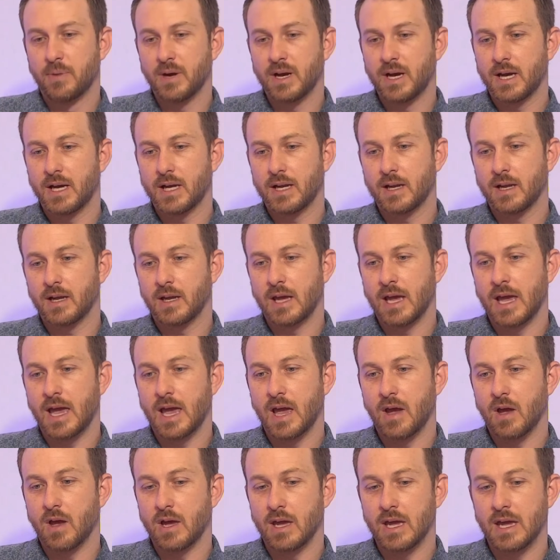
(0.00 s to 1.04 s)
but
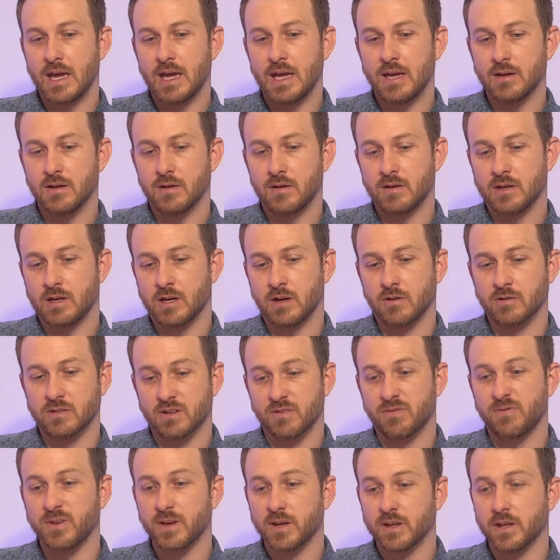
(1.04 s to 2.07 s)

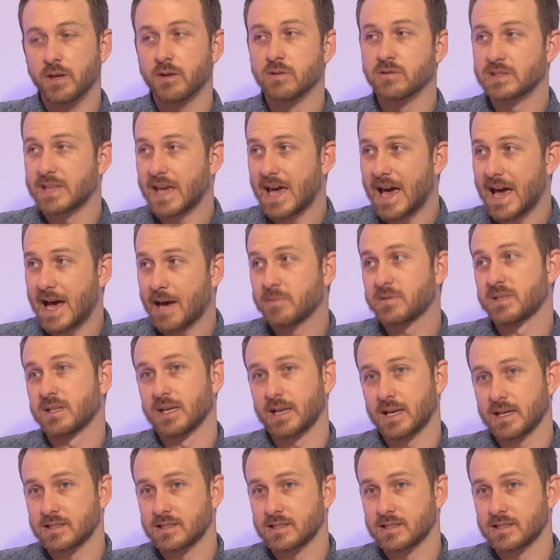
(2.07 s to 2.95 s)
to fill those gaps,